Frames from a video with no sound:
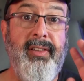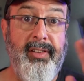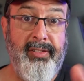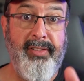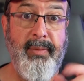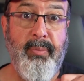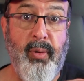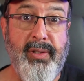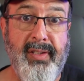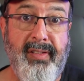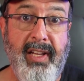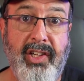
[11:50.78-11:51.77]
this is the
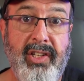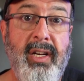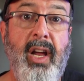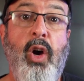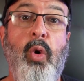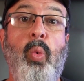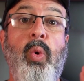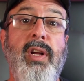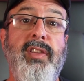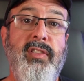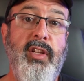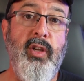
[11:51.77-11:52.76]
important section.
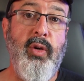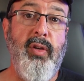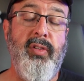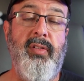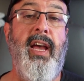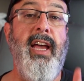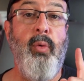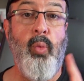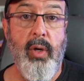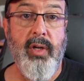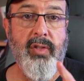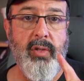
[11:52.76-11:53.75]
Words to use and
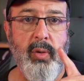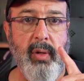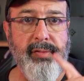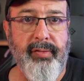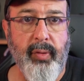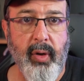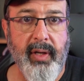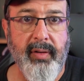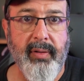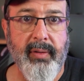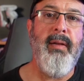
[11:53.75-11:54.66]
words to avoid.